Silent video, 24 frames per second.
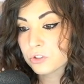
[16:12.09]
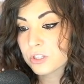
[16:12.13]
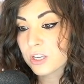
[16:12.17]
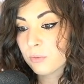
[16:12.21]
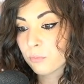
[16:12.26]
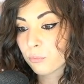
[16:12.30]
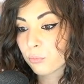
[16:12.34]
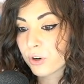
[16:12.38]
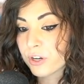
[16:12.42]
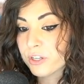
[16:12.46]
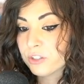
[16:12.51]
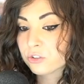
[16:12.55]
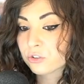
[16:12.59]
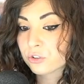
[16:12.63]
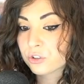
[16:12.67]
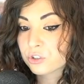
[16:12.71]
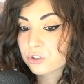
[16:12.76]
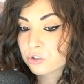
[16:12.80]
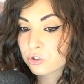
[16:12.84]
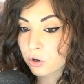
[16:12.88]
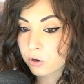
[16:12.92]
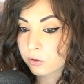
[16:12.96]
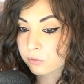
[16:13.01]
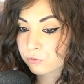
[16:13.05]
Embracer
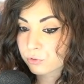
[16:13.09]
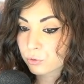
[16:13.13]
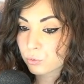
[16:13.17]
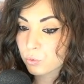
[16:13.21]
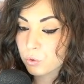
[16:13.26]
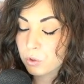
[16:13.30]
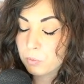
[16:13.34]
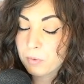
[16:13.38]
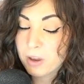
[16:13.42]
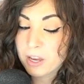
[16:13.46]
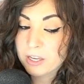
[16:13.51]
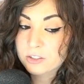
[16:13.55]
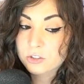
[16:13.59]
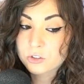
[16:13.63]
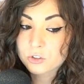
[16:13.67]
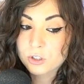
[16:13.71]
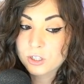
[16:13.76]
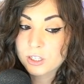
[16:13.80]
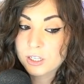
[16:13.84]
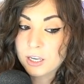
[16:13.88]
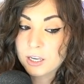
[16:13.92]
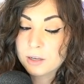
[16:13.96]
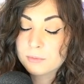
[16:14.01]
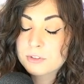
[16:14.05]
is known for
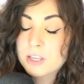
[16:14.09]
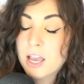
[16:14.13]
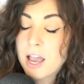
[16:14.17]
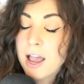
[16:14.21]
remastering games.